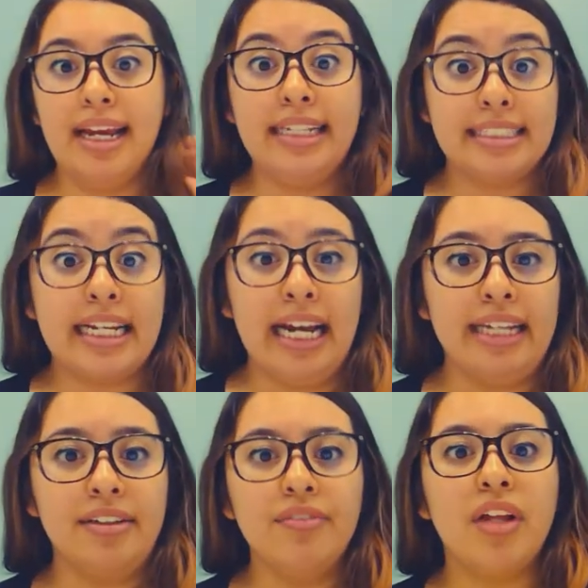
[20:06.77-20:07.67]
It's
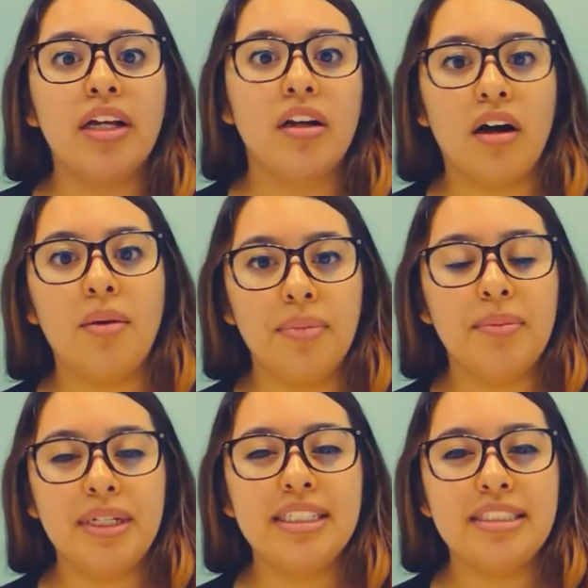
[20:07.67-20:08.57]
kind of like a
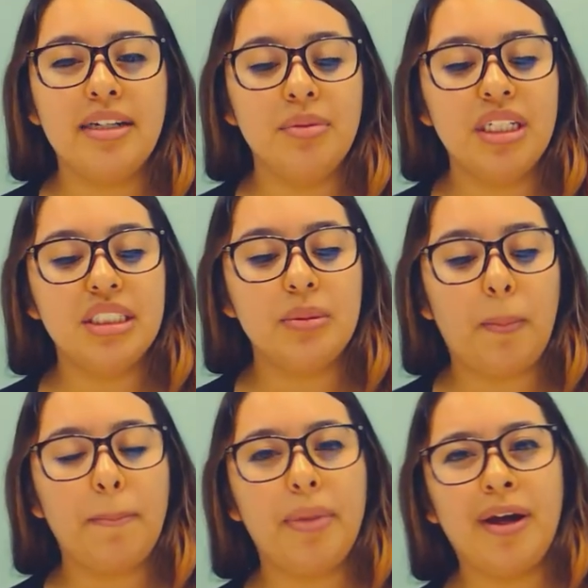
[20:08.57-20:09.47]
compliment sandwich,
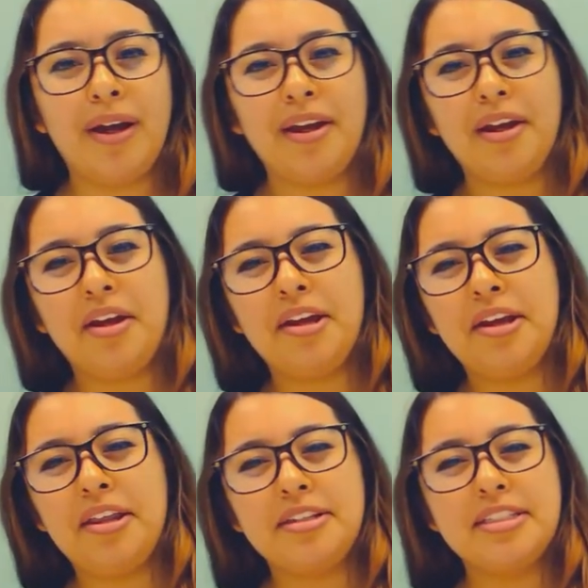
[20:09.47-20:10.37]
but
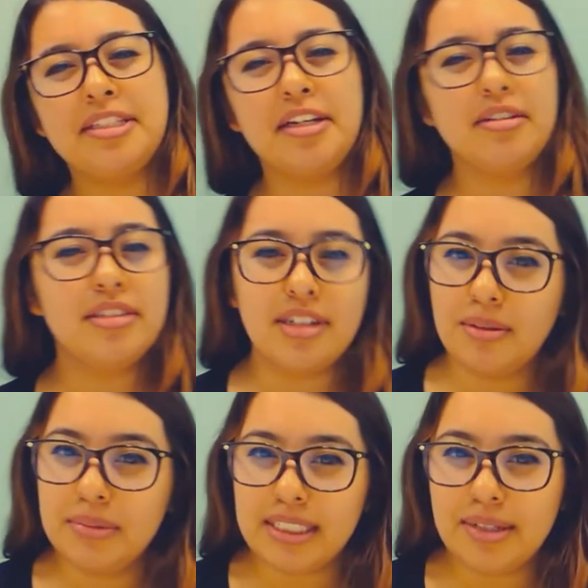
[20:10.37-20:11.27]
in sales
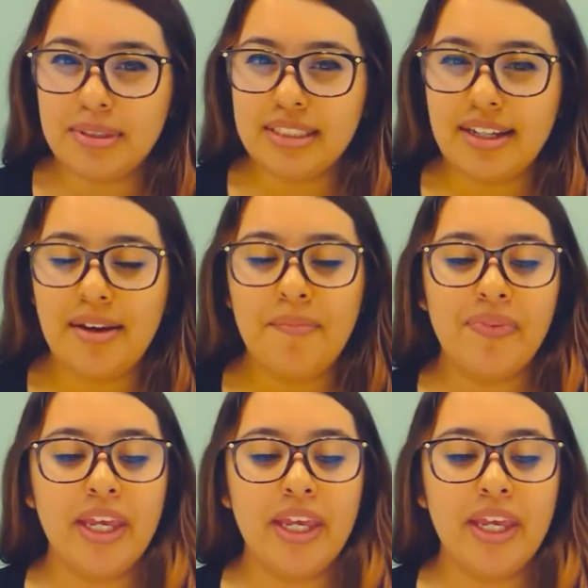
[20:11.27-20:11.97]
terms, I would say,